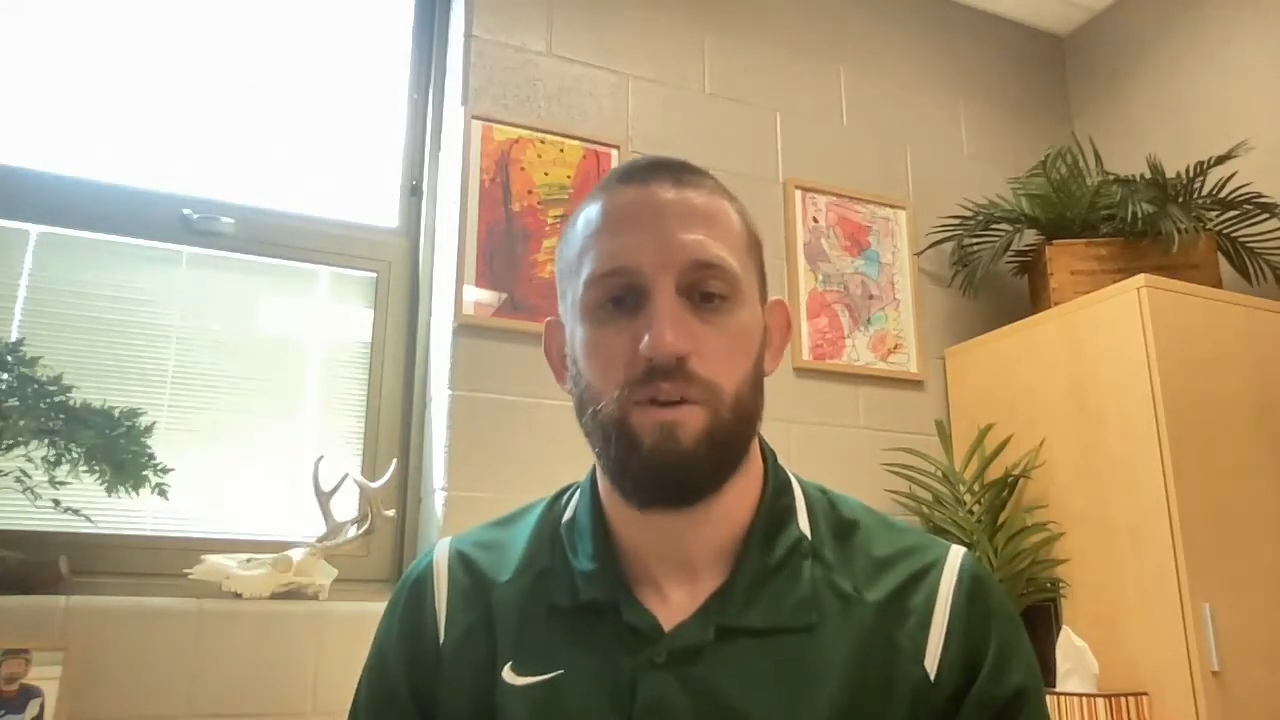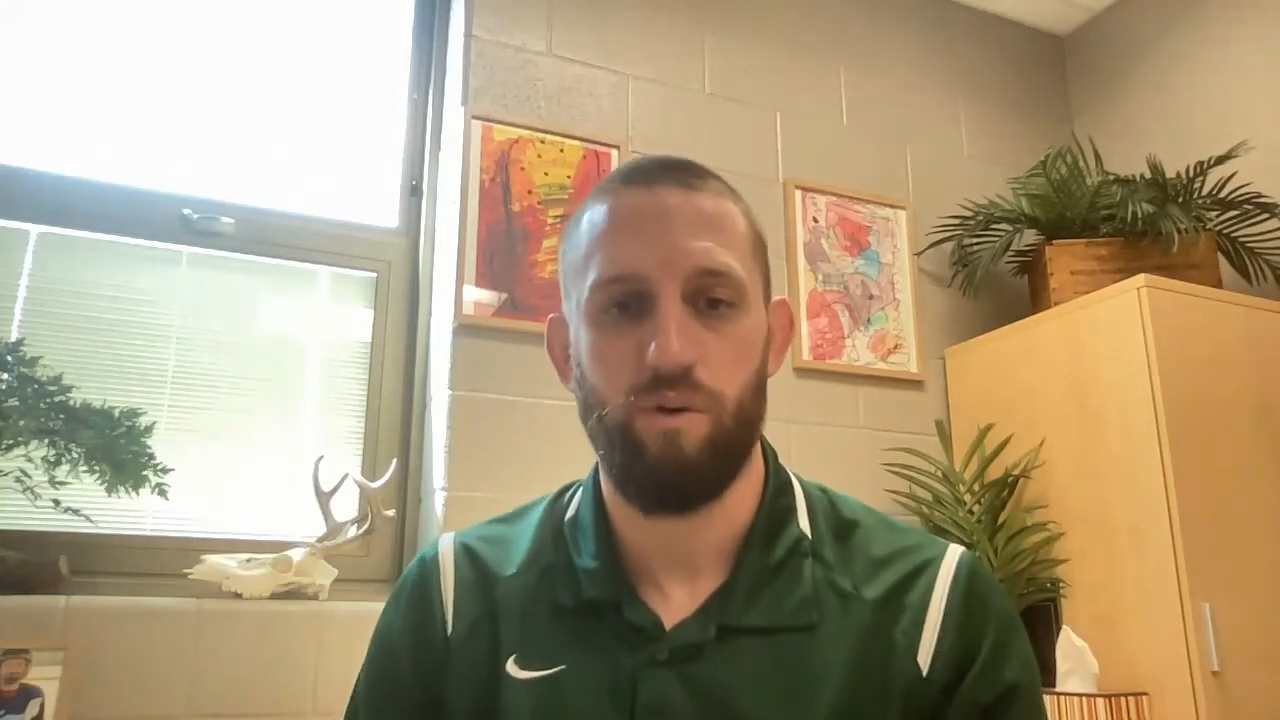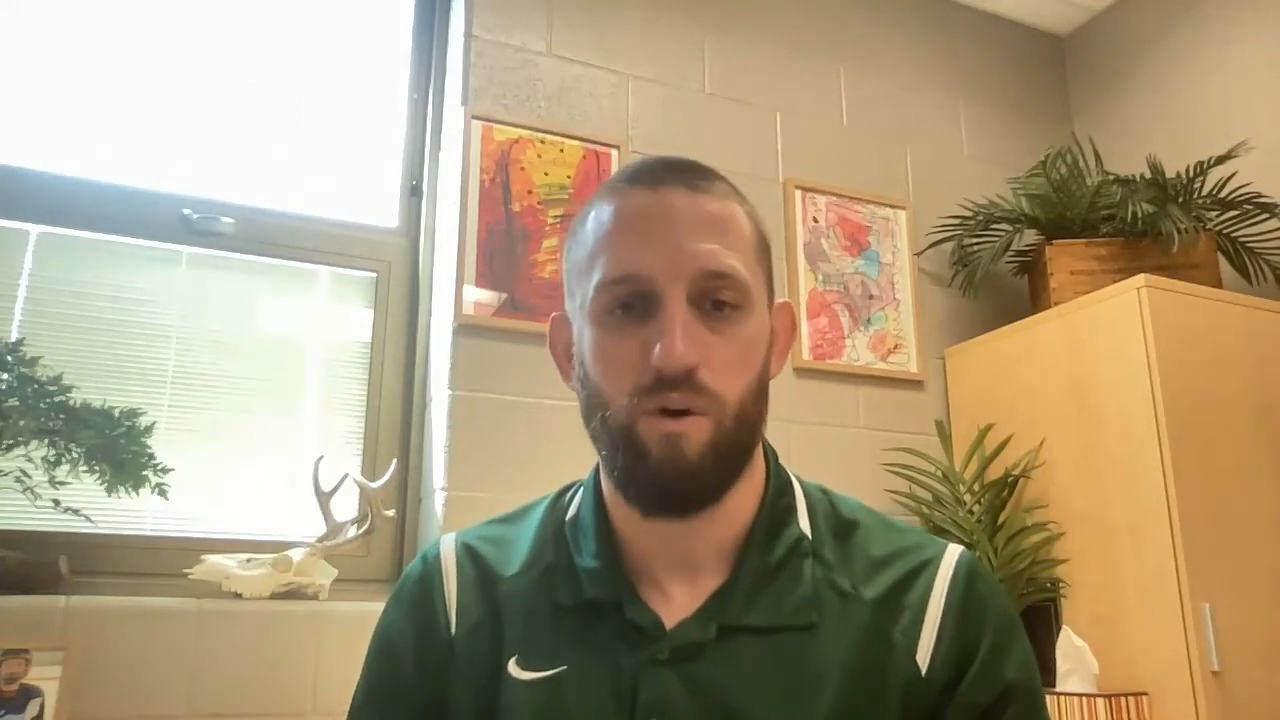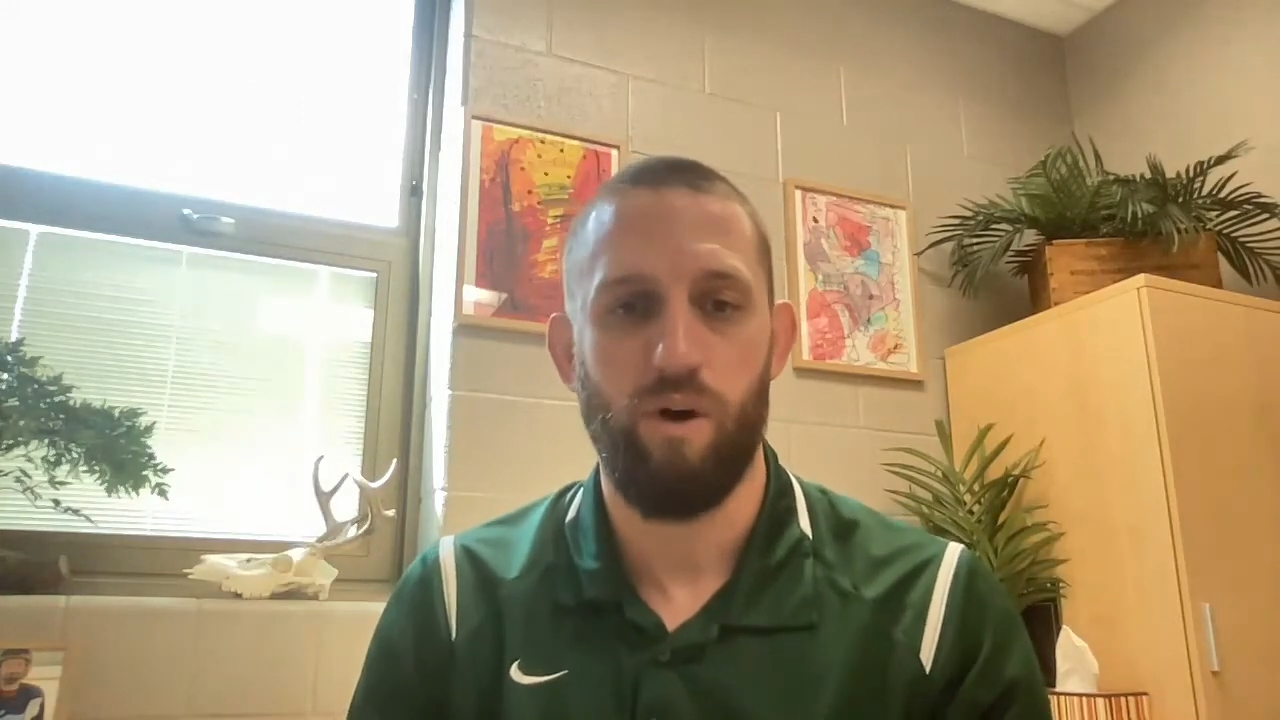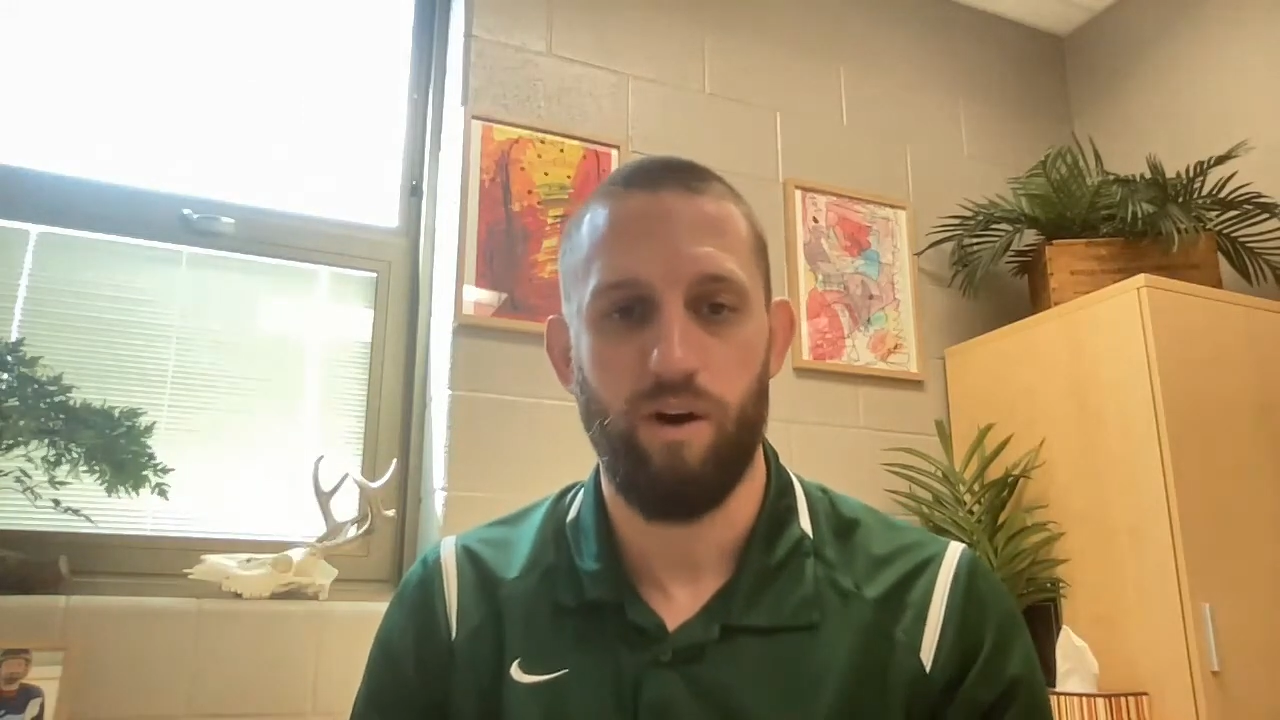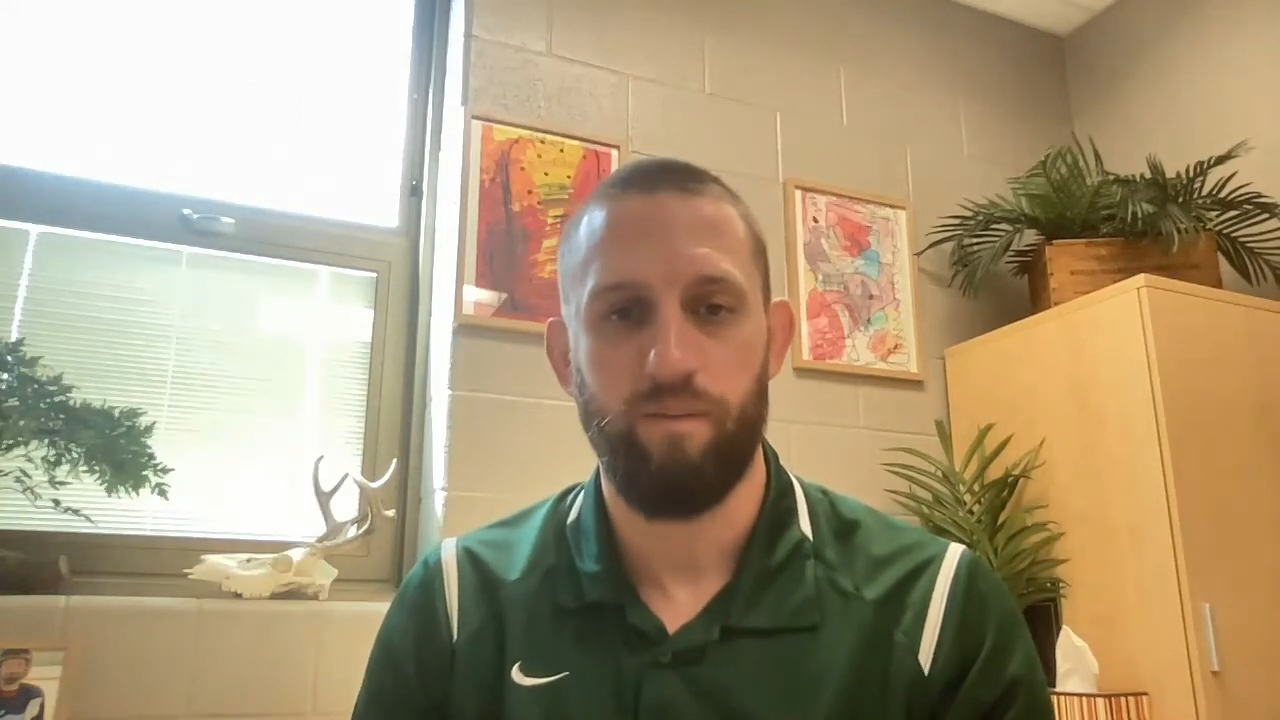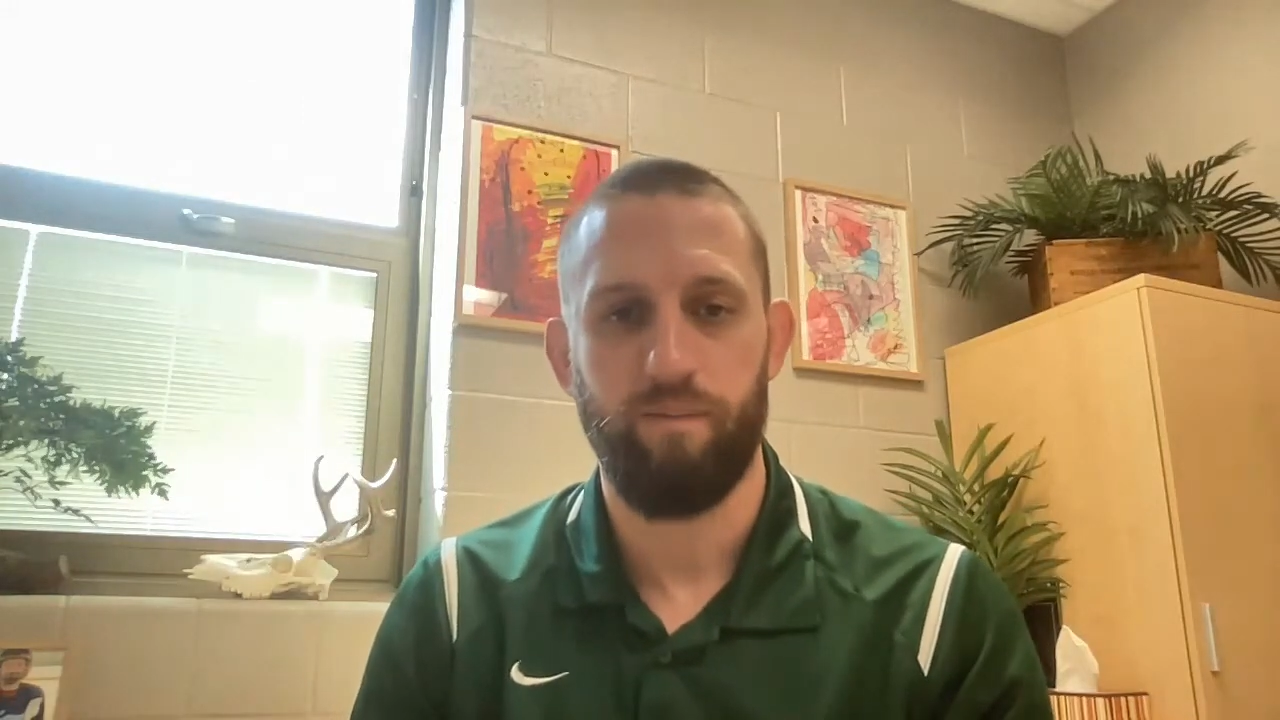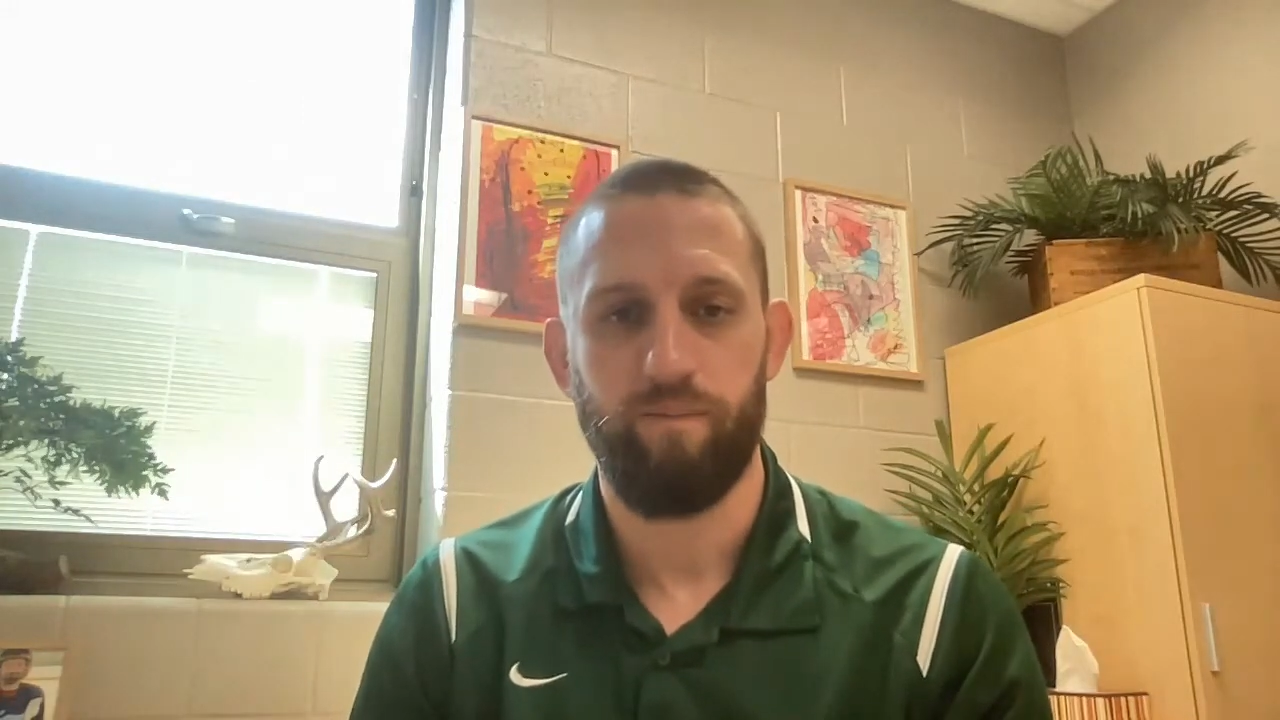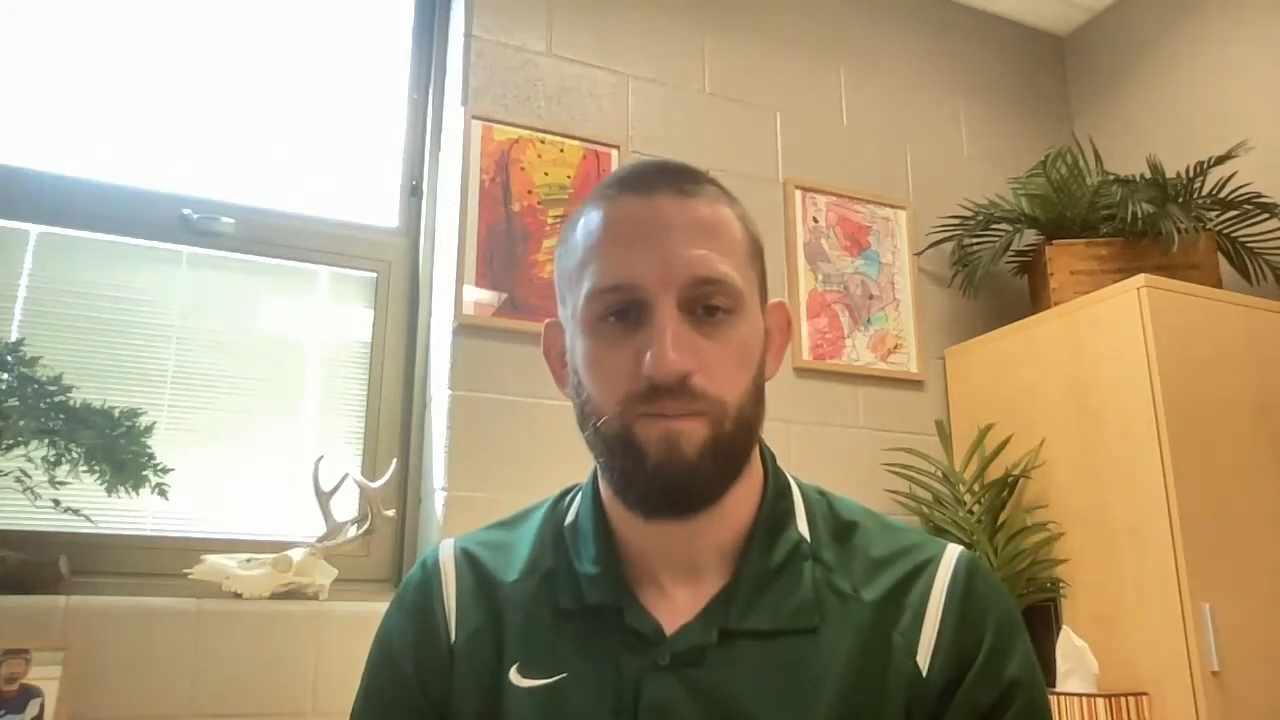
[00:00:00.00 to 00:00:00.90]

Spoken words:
your R.